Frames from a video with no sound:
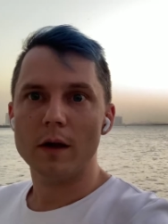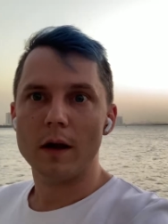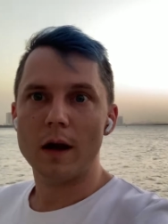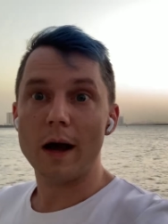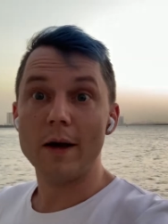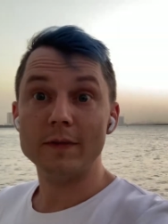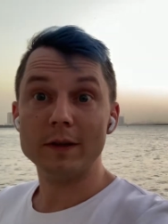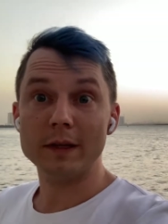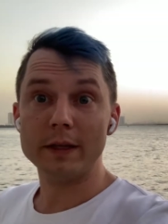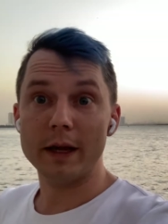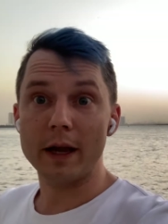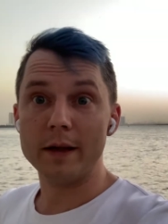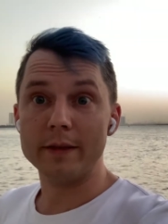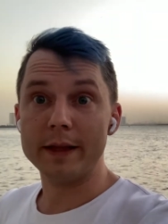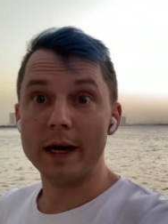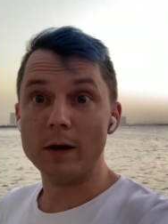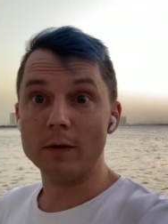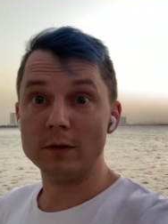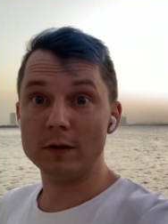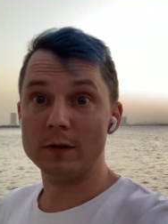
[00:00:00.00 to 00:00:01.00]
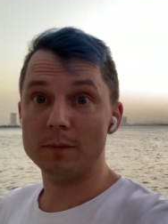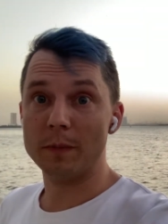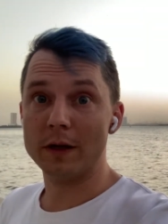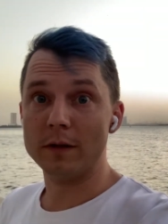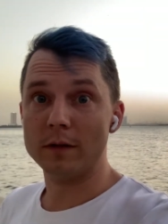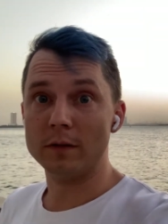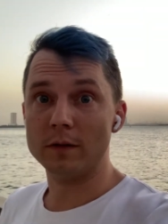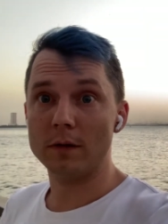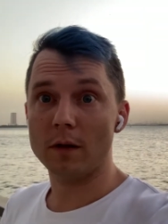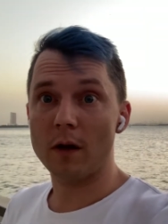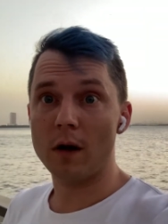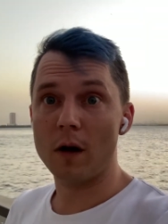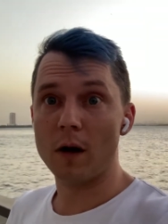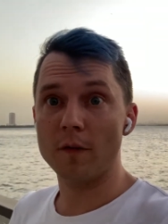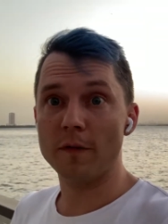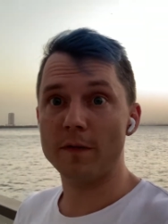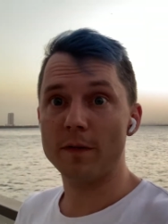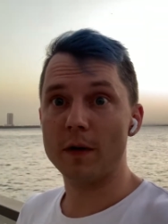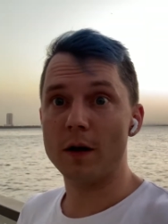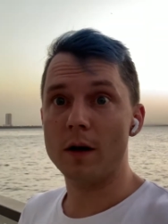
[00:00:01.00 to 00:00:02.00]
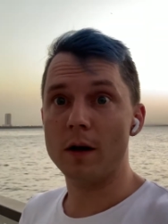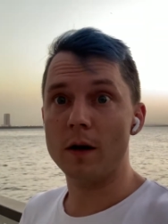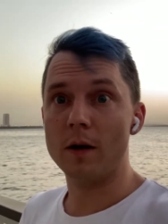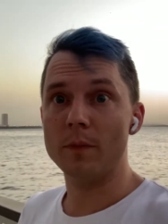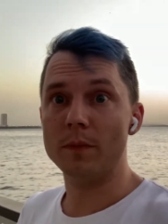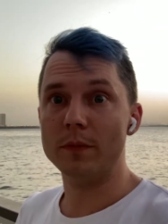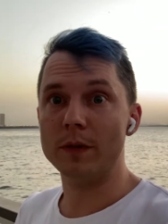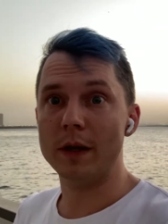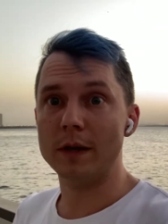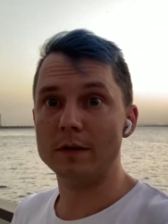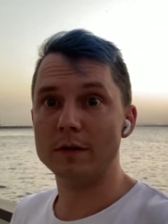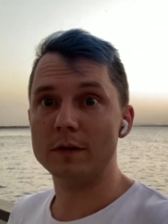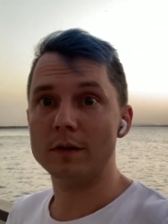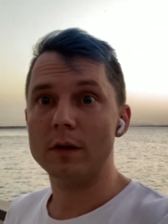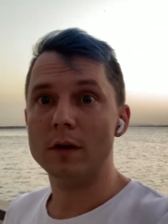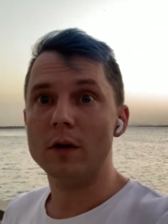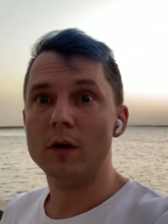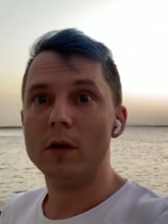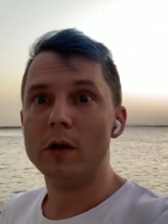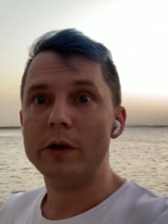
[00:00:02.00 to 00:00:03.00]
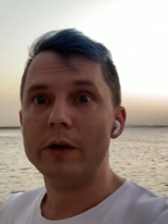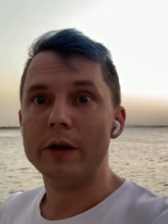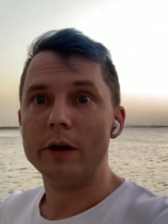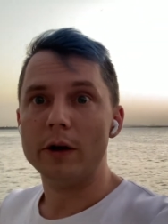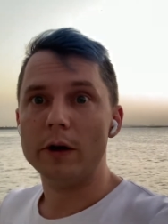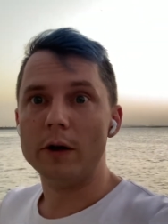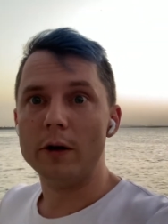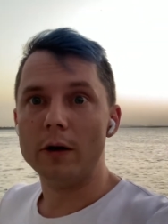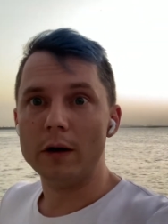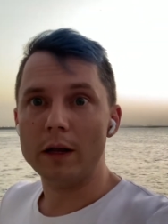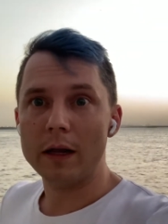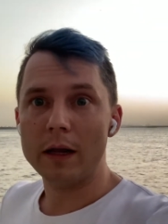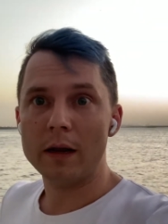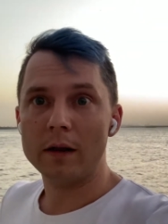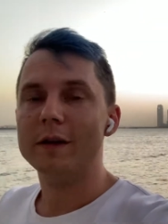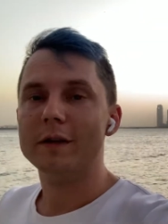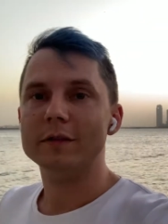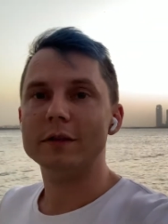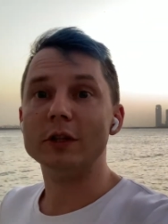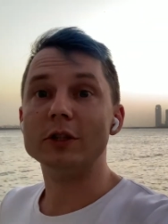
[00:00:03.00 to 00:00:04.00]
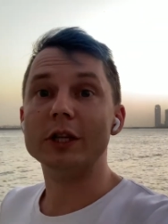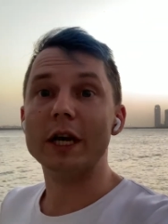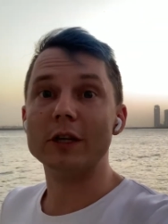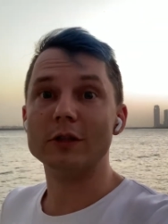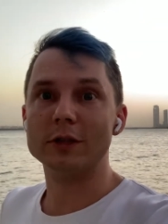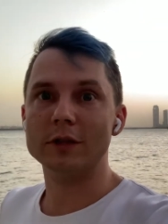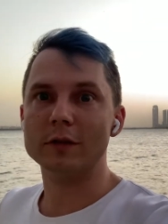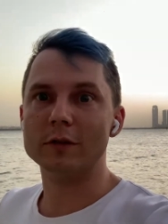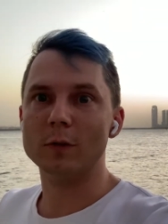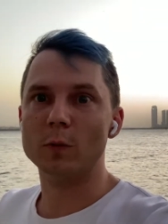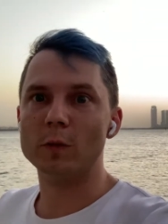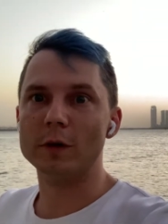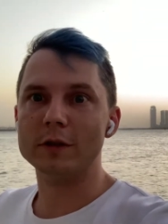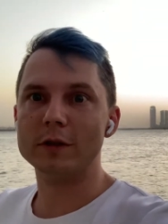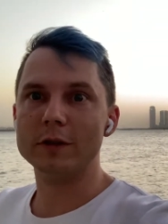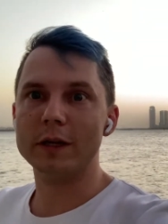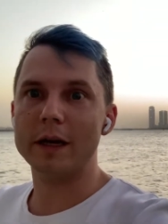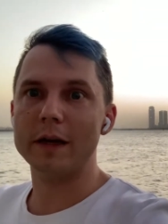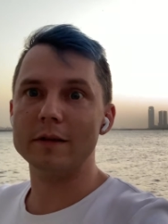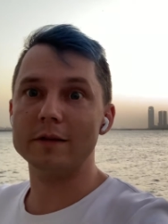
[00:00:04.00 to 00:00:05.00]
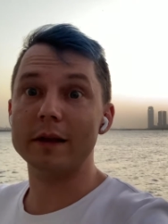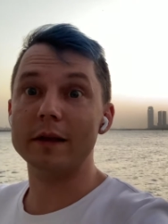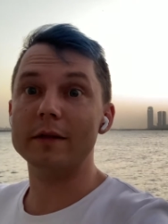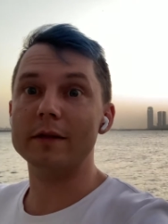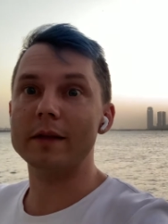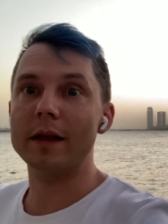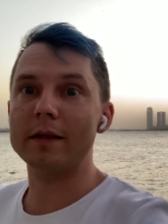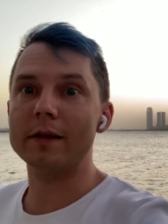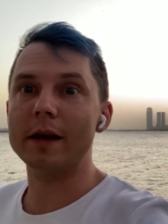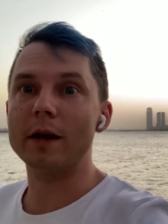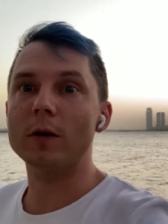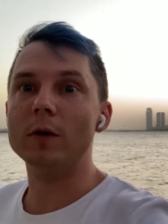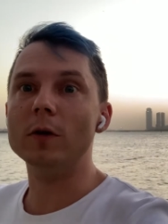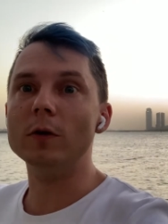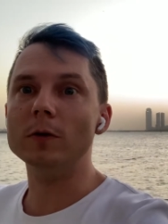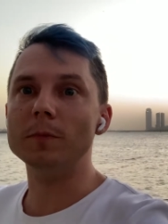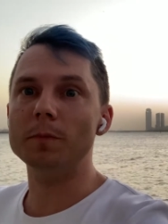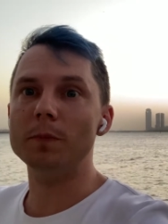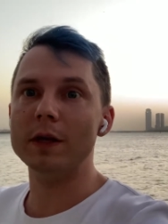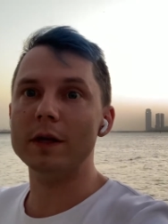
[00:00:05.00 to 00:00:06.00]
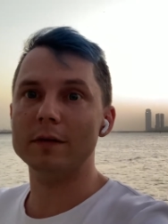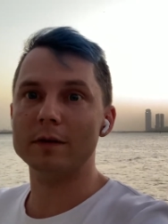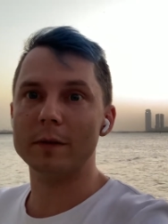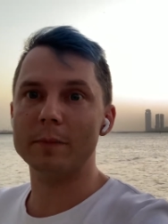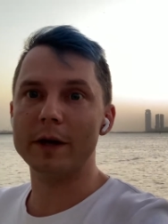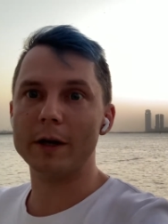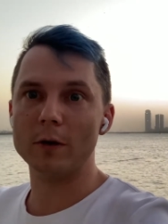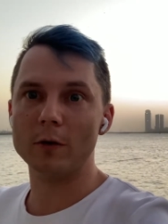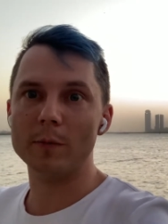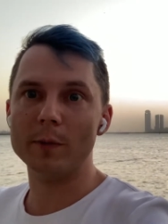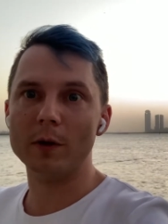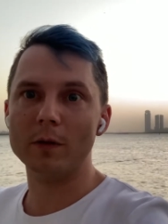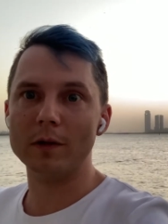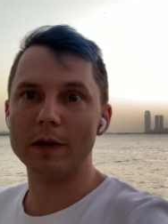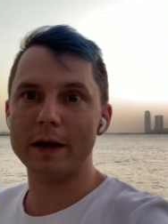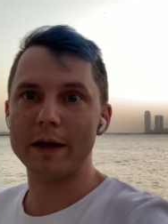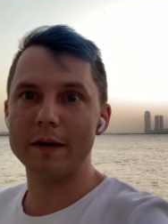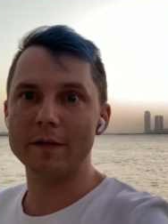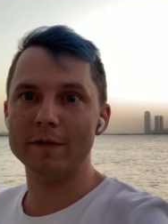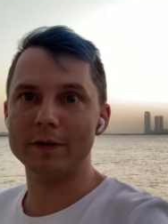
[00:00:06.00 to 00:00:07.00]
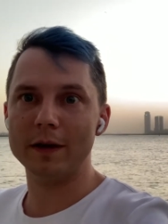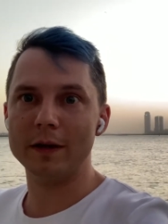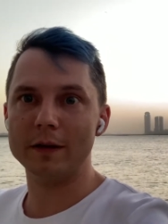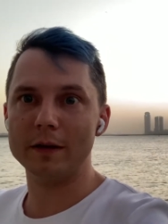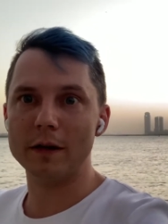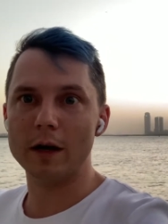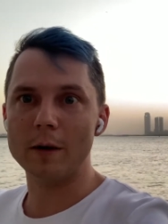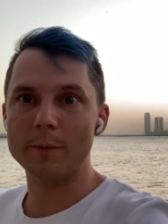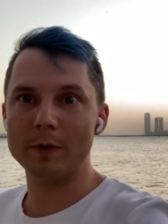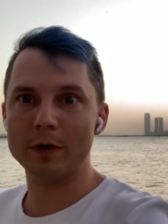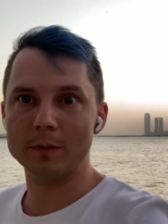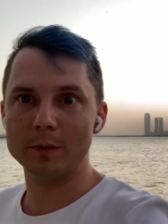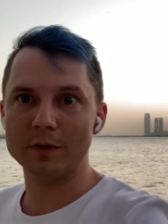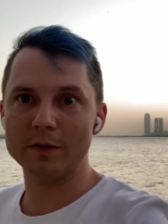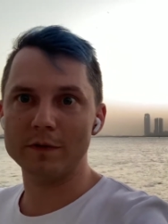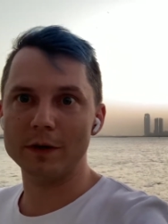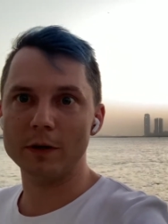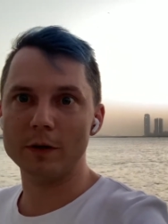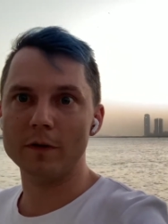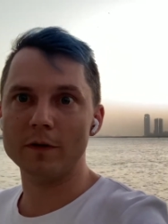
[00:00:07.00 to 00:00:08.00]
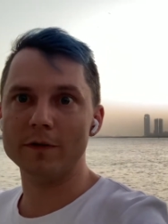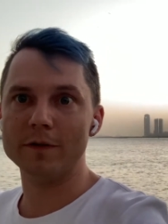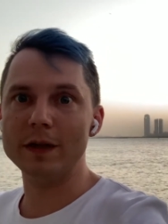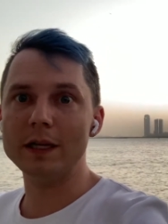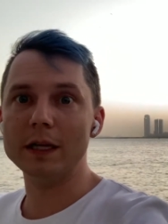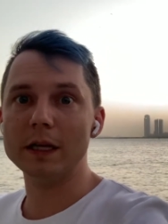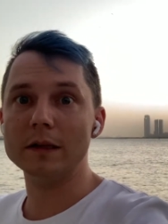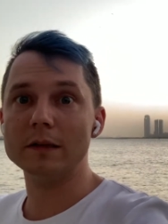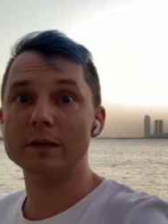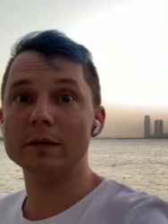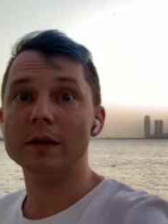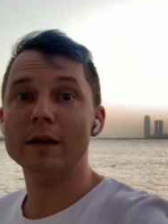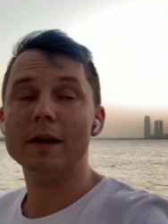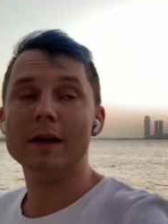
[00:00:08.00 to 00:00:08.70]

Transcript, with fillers: after the announcement of this early suggestions or signs that there could be some microbial life in the upper atmosphere of Venus,